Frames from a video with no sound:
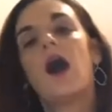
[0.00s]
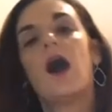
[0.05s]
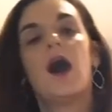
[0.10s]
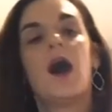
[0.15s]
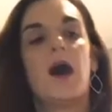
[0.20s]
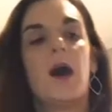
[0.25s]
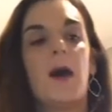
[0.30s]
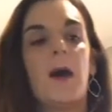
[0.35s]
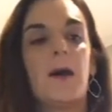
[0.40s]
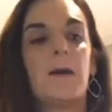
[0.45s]

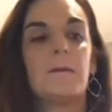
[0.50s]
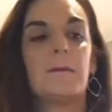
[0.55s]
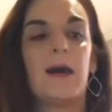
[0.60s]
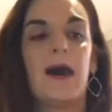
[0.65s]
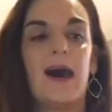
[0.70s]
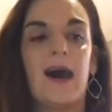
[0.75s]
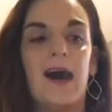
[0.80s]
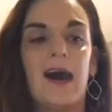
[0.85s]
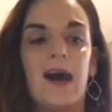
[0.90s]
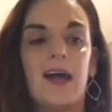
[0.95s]

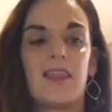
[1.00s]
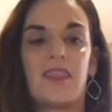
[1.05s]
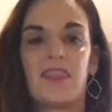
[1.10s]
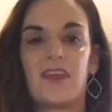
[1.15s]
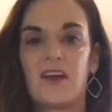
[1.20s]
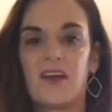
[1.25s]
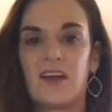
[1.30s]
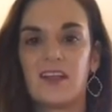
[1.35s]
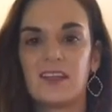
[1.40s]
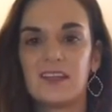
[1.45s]
I
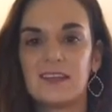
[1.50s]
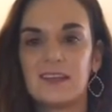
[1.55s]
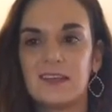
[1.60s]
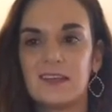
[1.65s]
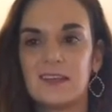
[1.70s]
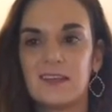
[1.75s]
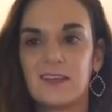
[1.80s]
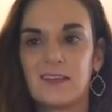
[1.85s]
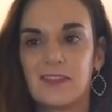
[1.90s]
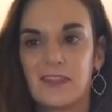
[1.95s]

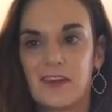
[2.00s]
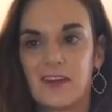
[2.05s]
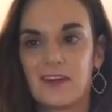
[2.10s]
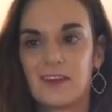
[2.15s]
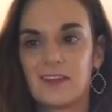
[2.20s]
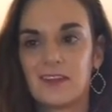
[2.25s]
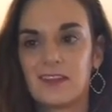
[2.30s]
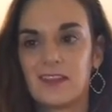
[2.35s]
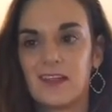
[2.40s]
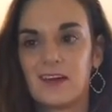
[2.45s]

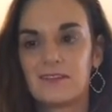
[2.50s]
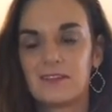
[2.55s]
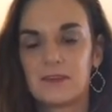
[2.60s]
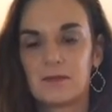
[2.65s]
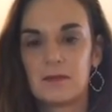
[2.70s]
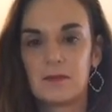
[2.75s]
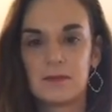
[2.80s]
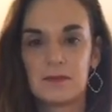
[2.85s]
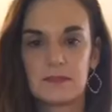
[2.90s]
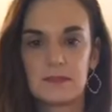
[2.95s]
thoroughly loved how
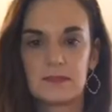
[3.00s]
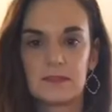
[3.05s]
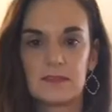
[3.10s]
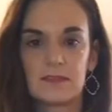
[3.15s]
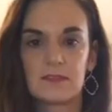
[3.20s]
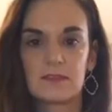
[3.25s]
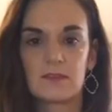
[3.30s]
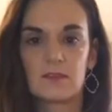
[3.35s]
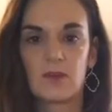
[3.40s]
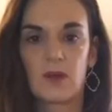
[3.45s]
my business
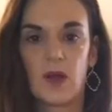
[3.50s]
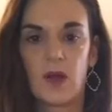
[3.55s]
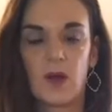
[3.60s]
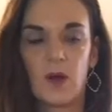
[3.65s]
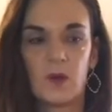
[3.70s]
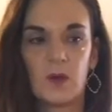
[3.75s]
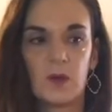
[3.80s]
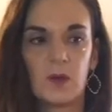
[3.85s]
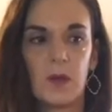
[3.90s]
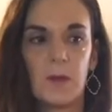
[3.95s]
has
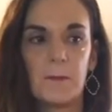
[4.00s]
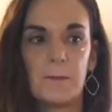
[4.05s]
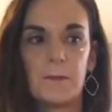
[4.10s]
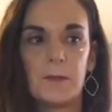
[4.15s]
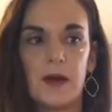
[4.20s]
grown,